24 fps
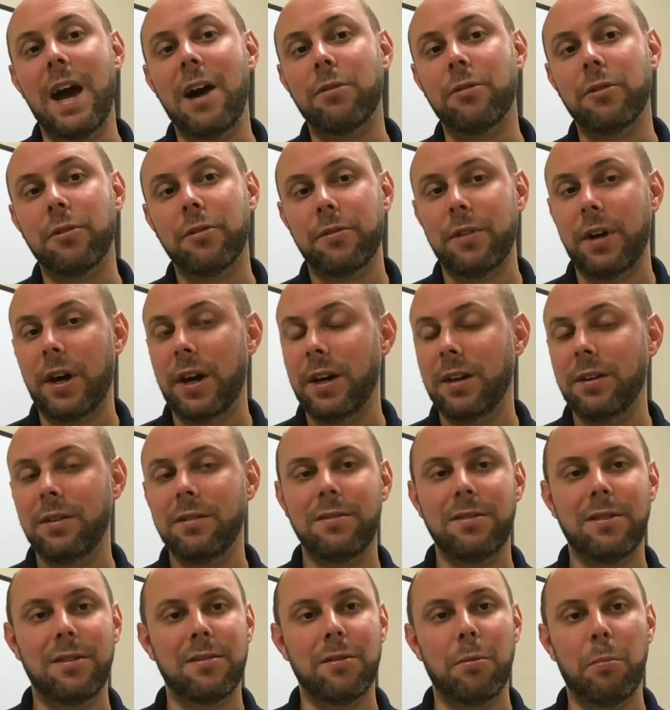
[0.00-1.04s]
outer thigh,
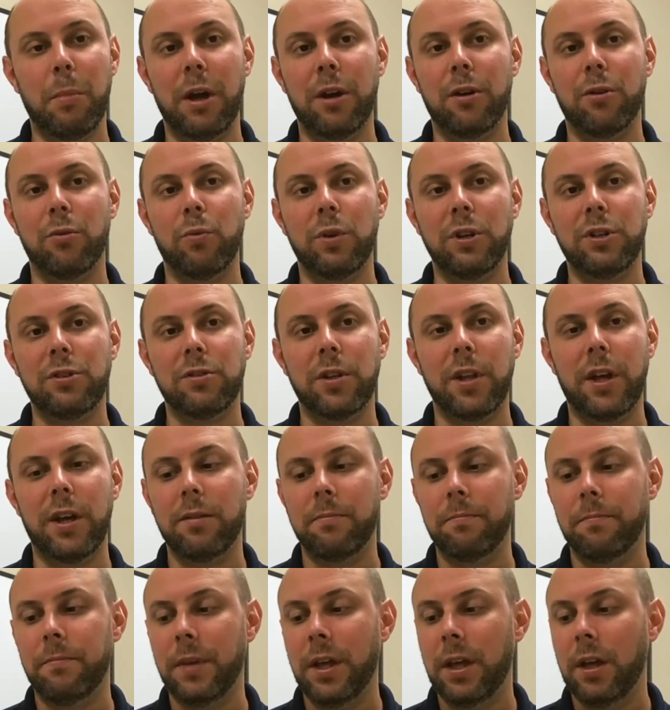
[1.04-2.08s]
doesn't matter which
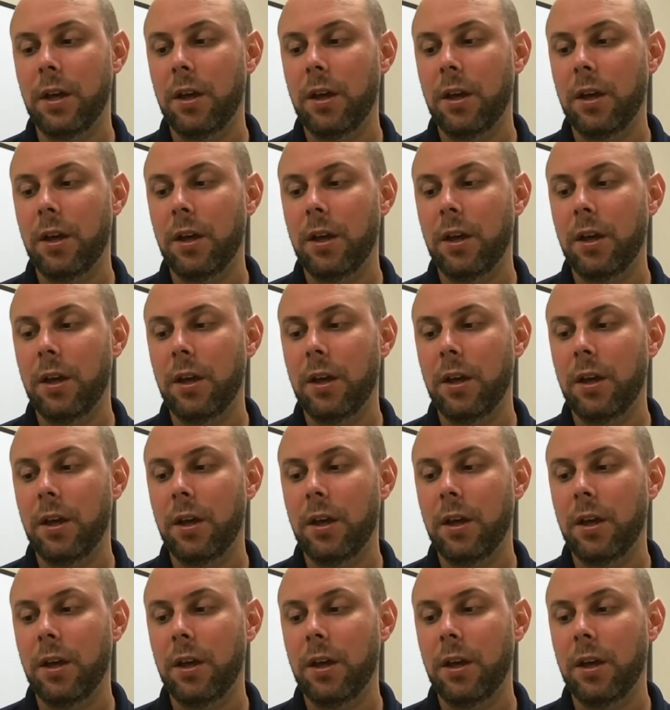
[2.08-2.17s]
leg.